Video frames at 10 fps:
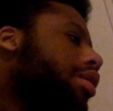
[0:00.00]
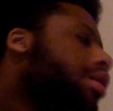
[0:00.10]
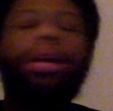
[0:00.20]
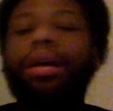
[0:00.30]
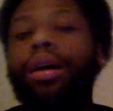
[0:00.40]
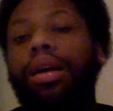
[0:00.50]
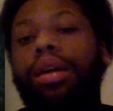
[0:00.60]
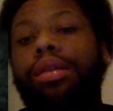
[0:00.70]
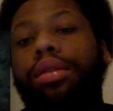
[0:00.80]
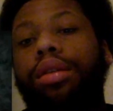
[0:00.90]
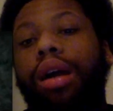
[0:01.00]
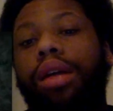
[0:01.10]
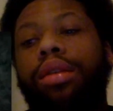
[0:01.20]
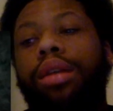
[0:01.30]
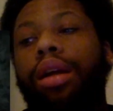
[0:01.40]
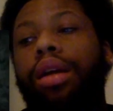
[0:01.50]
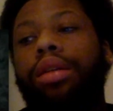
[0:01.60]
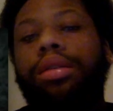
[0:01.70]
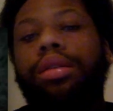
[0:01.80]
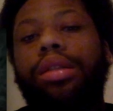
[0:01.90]
Oh yeah,
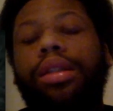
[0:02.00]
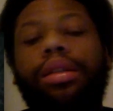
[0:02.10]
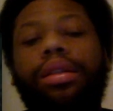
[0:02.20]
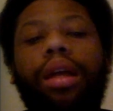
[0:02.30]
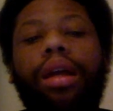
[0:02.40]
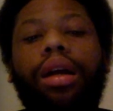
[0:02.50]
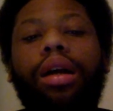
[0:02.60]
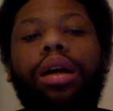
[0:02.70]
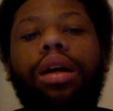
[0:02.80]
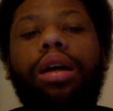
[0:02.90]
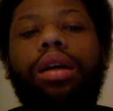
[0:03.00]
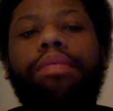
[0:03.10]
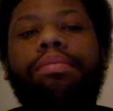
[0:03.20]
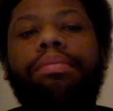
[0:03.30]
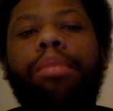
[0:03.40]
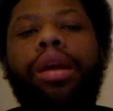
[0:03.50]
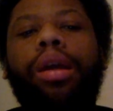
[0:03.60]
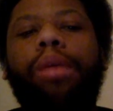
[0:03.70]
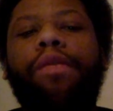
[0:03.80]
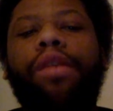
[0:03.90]
this is like a
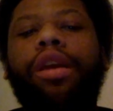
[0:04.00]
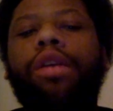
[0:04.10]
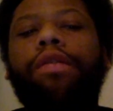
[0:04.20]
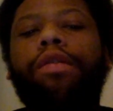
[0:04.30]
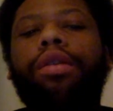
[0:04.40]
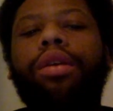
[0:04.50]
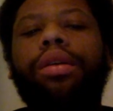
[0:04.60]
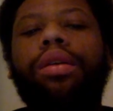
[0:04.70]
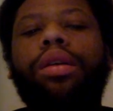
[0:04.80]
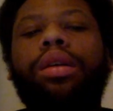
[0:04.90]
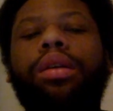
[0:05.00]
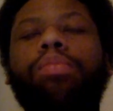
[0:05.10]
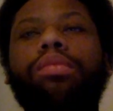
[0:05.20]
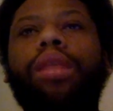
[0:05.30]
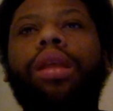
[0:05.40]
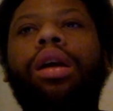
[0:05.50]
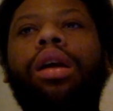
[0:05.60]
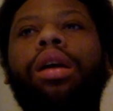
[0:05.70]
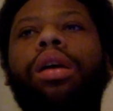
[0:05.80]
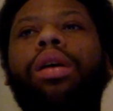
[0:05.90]
makeup video for
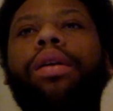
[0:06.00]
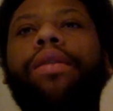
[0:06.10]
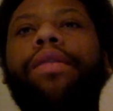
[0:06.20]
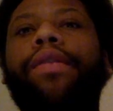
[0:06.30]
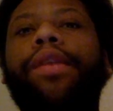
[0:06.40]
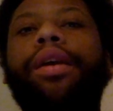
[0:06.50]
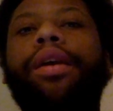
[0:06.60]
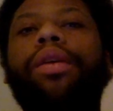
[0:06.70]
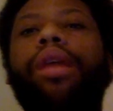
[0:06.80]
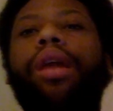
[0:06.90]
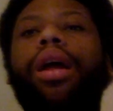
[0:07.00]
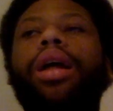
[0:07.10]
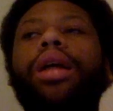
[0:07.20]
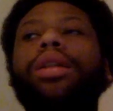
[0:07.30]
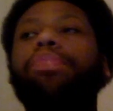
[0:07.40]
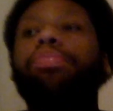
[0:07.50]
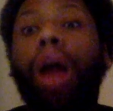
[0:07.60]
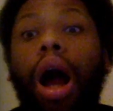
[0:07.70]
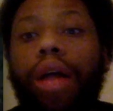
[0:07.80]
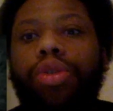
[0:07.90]
the video that is
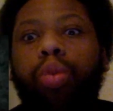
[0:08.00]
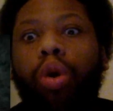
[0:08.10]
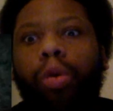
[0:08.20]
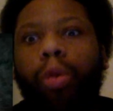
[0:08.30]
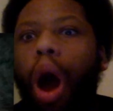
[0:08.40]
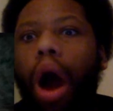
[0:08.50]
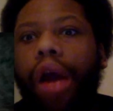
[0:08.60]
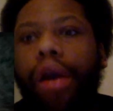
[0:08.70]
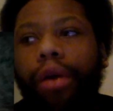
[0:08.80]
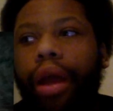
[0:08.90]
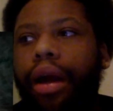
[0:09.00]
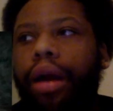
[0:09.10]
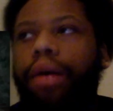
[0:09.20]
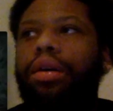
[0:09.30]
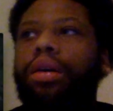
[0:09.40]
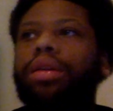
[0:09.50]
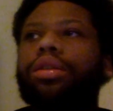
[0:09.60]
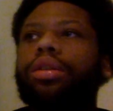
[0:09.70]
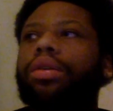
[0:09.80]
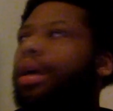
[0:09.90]
blocked worldwide right now.
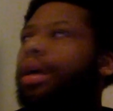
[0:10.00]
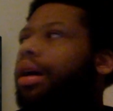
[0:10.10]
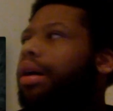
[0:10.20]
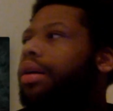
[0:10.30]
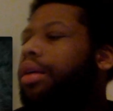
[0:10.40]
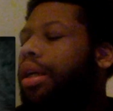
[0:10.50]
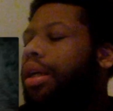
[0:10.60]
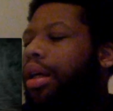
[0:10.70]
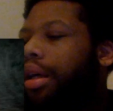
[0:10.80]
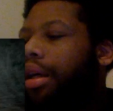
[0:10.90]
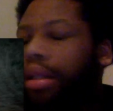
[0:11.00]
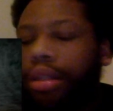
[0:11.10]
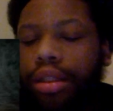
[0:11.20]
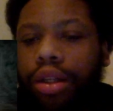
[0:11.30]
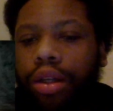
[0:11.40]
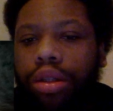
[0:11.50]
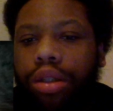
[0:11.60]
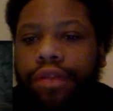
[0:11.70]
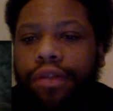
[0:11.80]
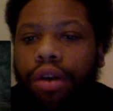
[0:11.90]
So yeah, this is
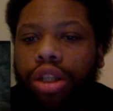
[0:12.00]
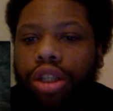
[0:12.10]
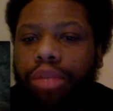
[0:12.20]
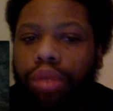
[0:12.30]
only volume